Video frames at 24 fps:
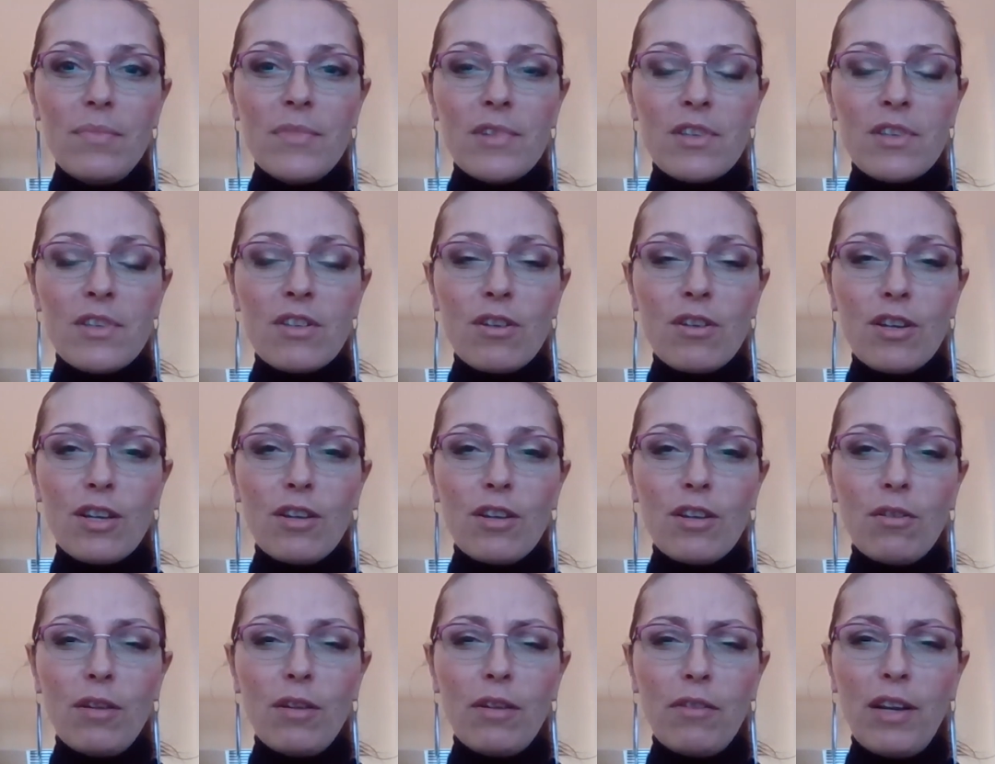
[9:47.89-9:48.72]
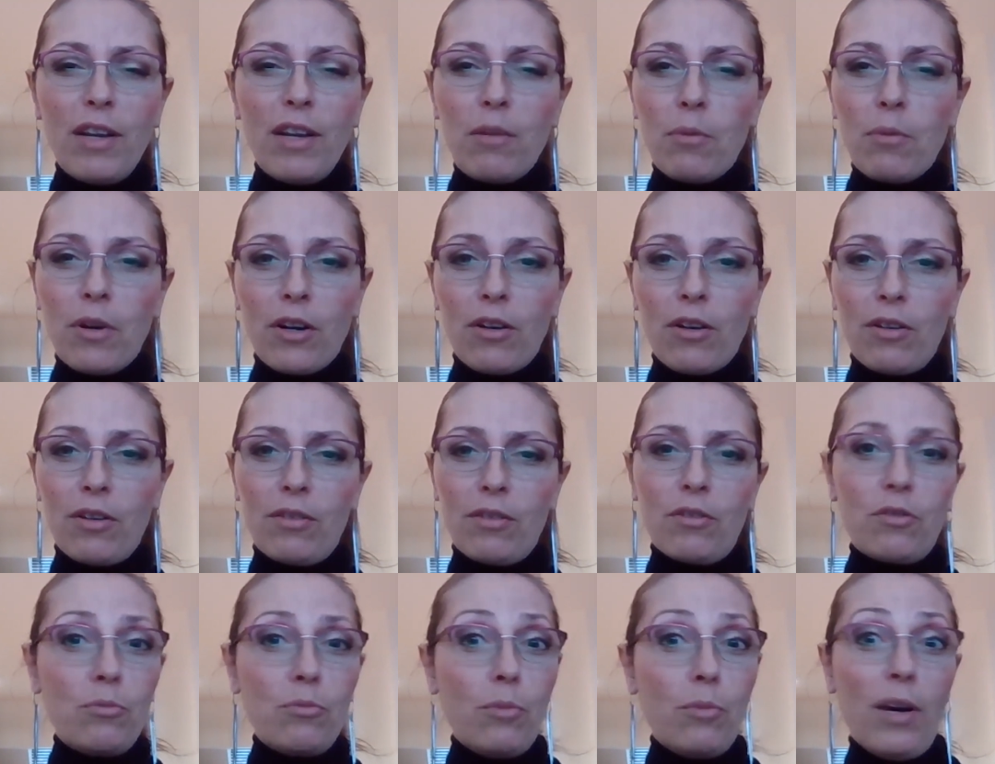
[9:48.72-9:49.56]
So you can only really work on
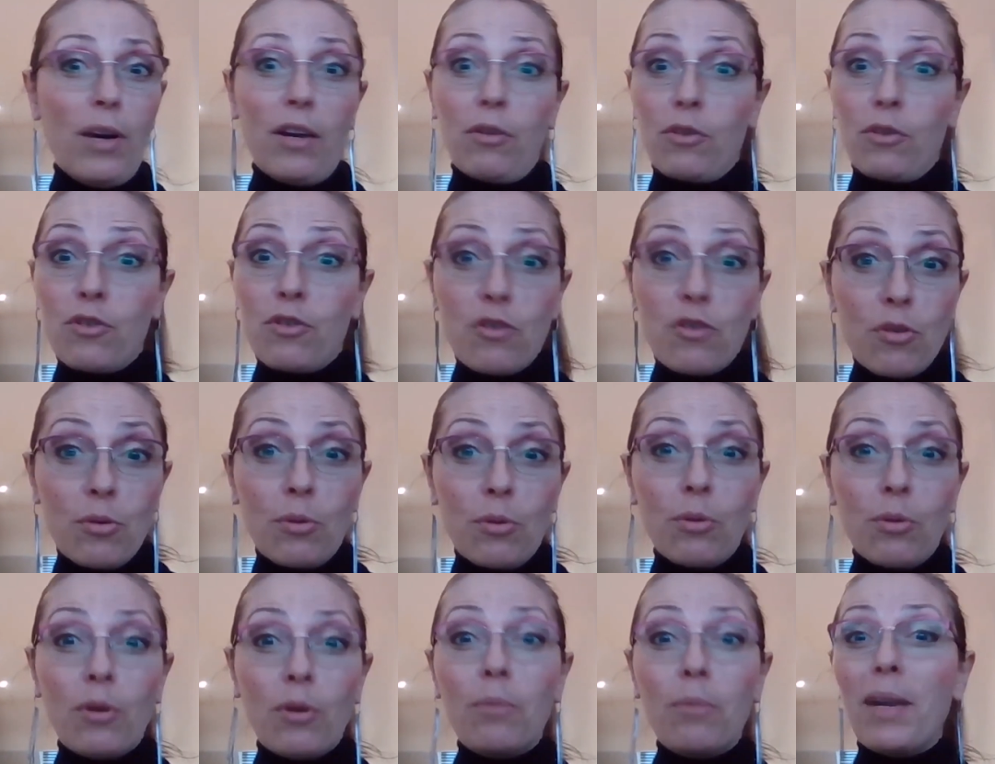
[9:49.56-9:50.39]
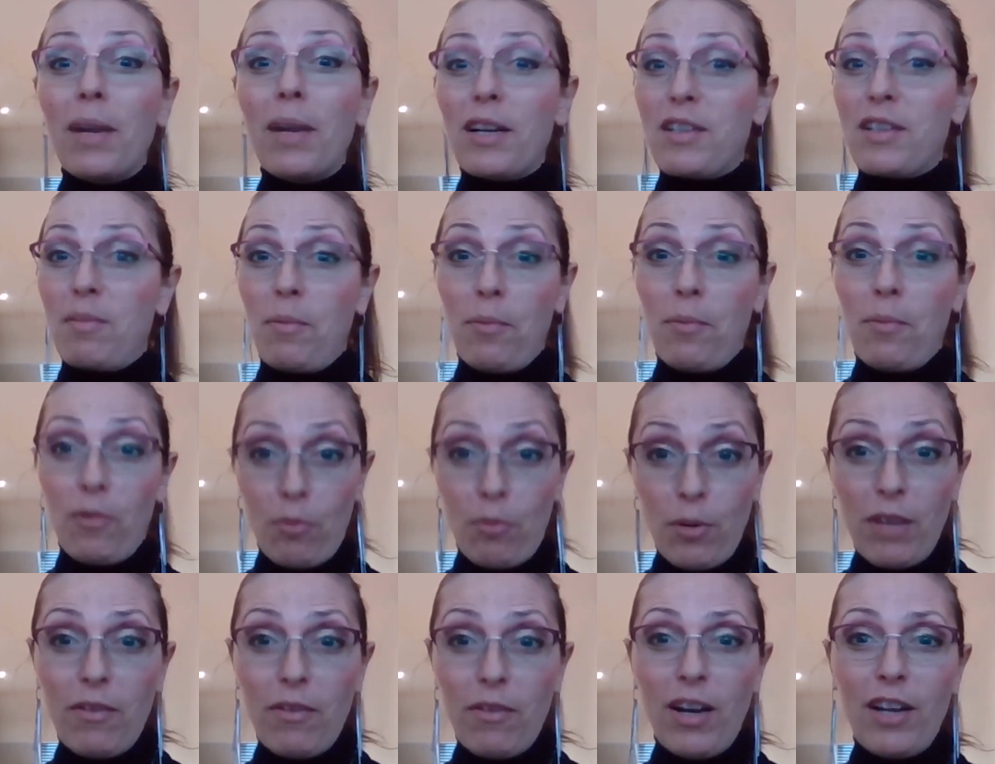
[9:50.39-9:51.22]
one or two or maximum
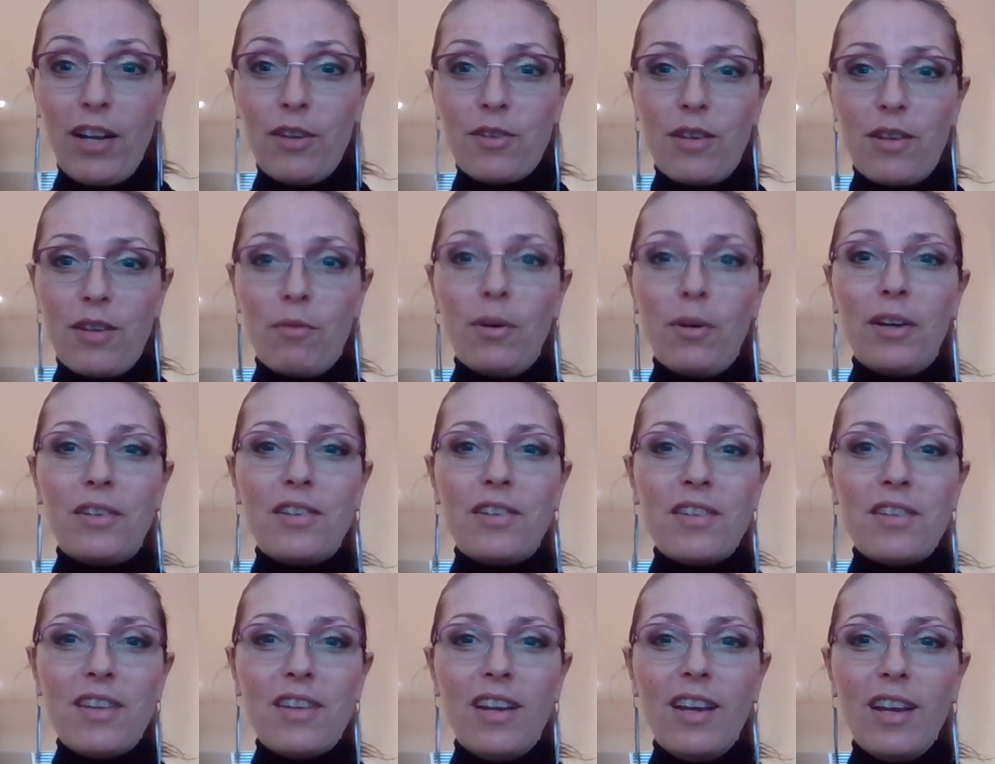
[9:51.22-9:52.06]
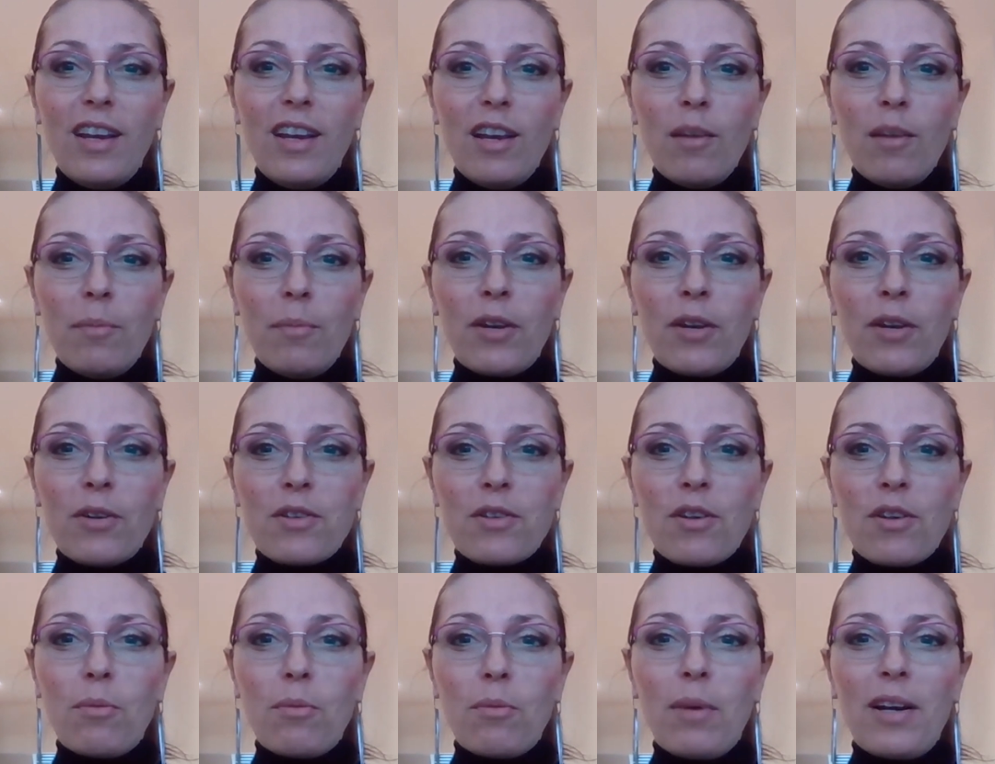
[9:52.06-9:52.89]
three values at once, because
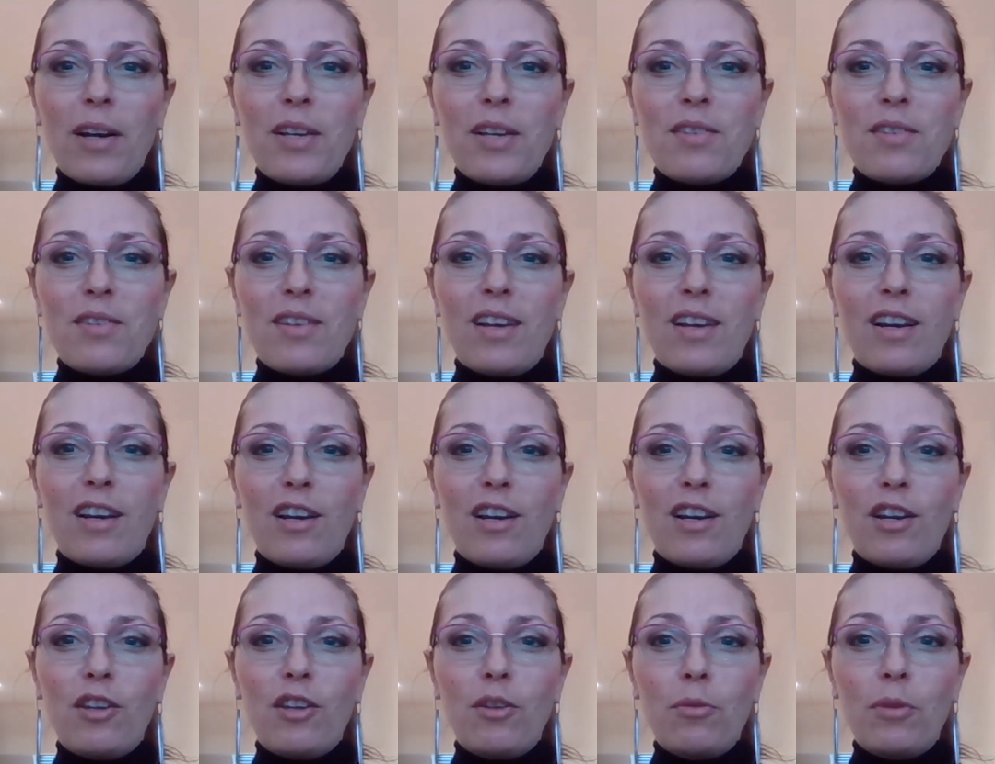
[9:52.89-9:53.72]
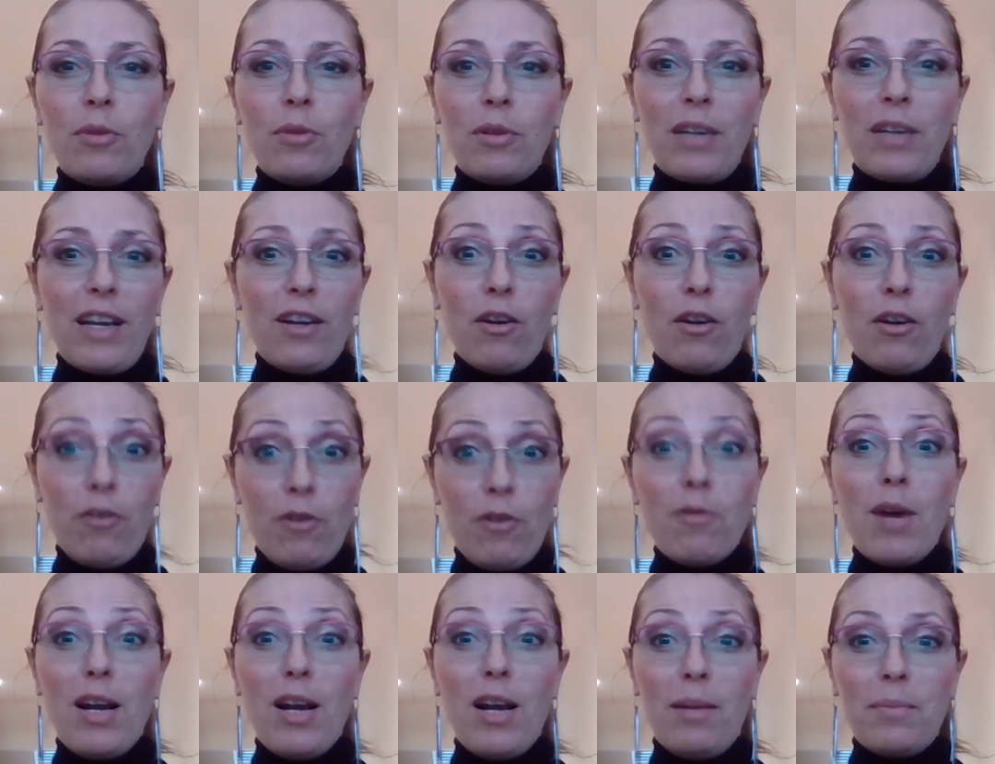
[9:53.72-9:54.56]
otherwise you will get
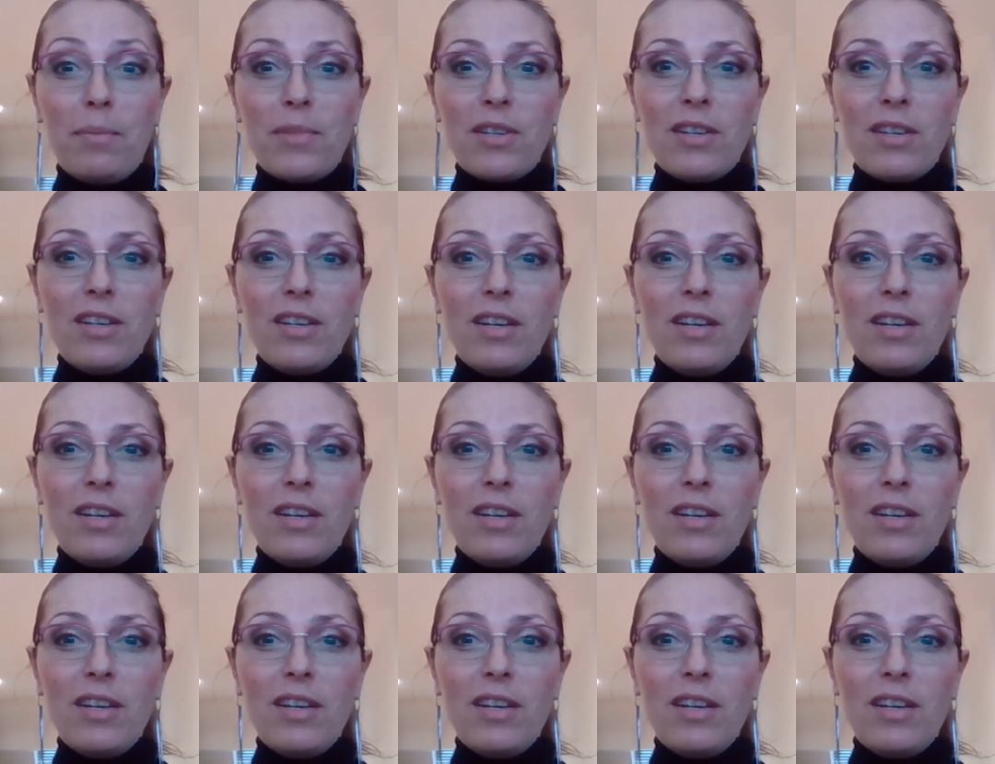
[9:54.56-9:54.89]
overwhelmed.